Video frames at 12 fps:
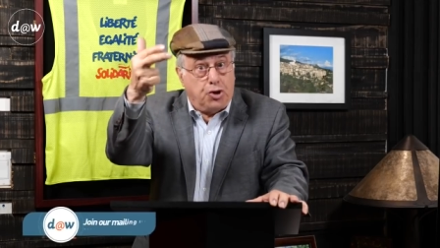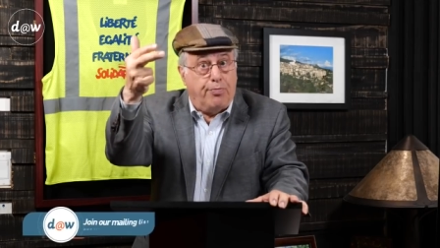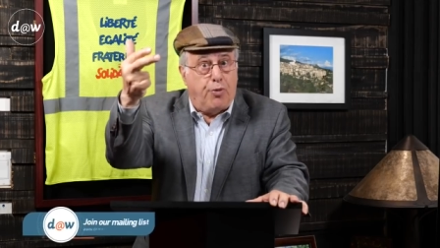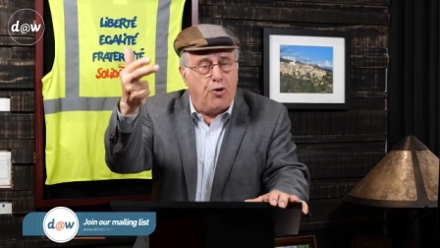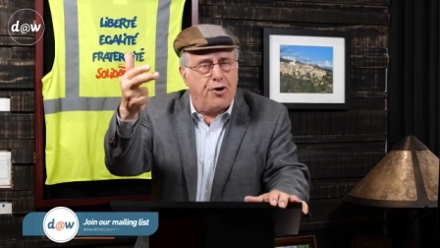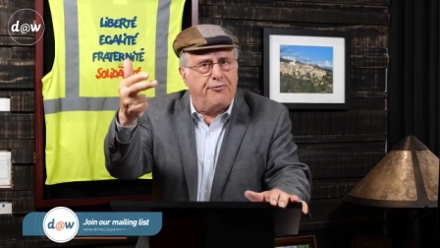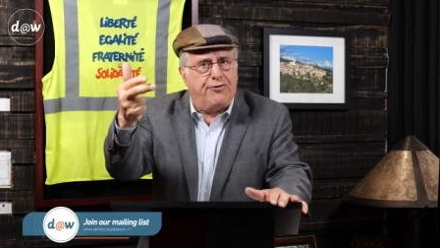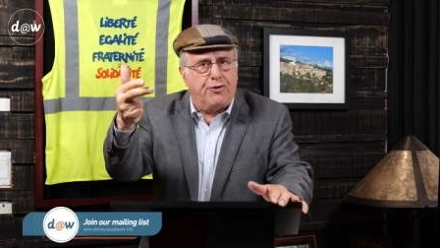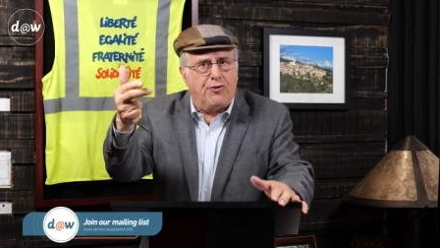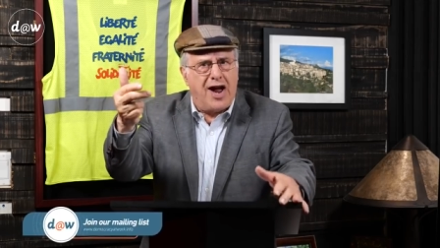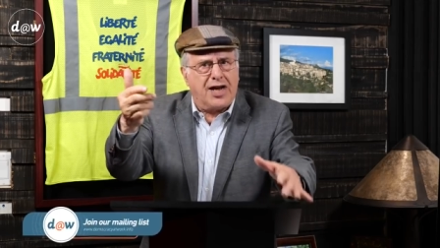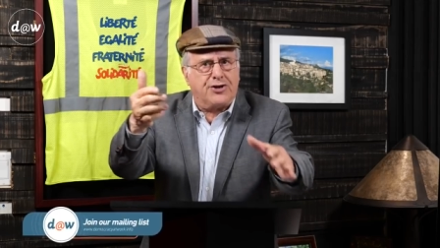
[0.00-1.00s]
the board of
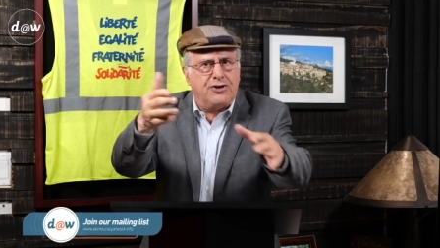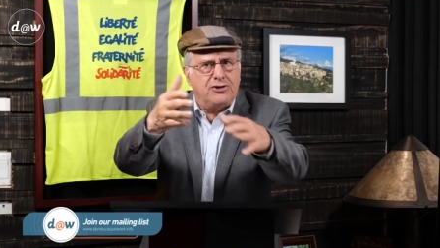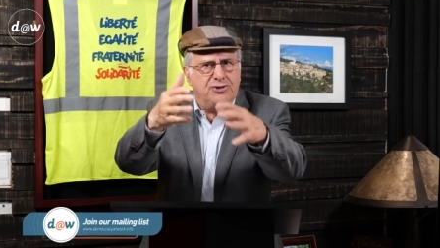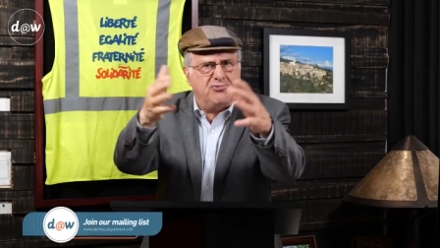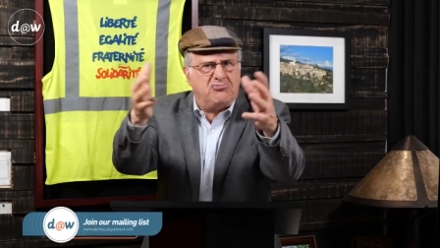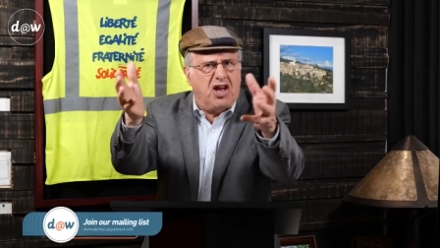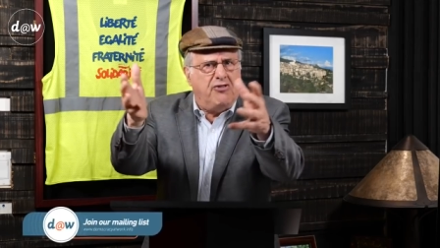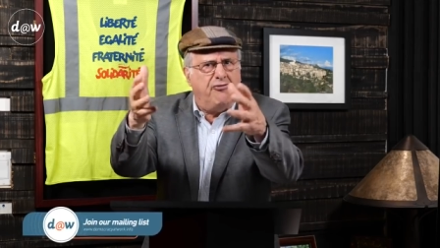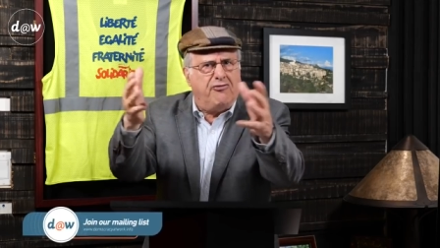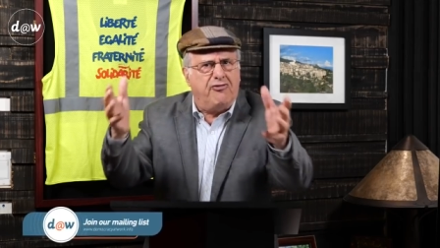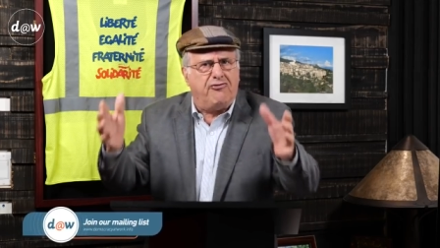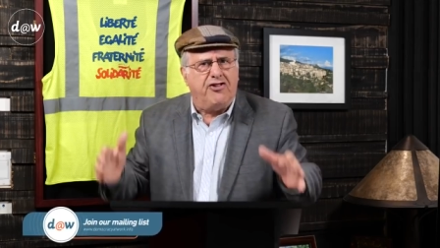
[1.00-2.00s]
directors, 10,
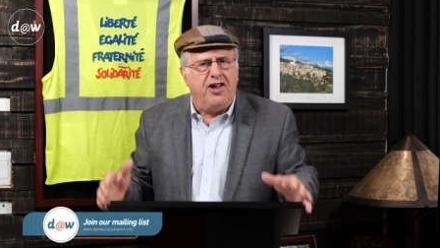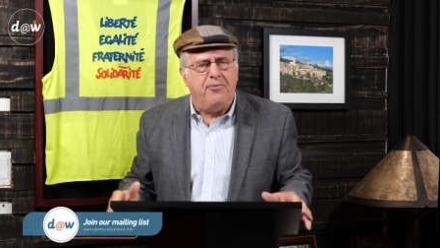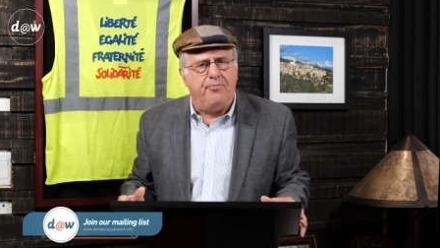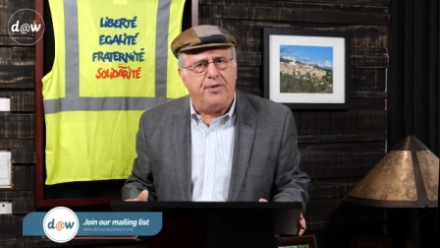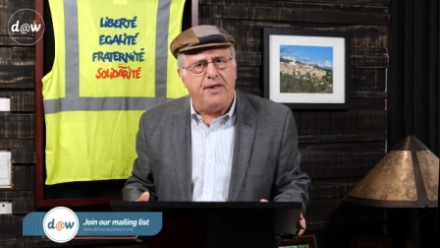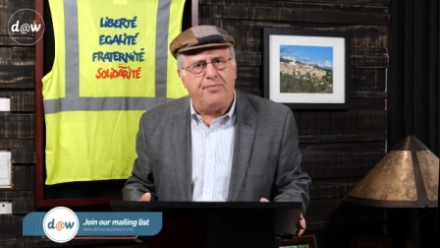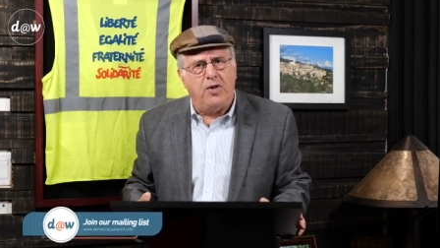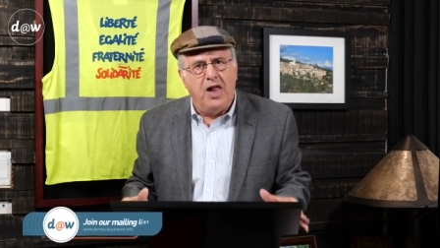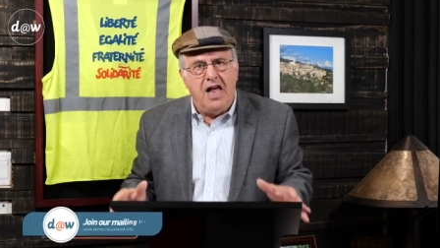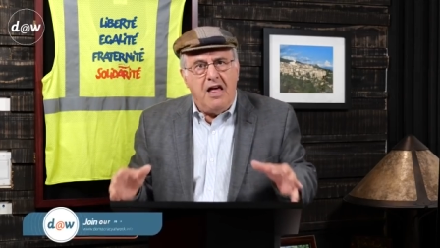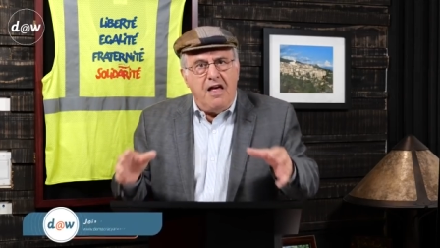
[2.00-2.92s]
15 people,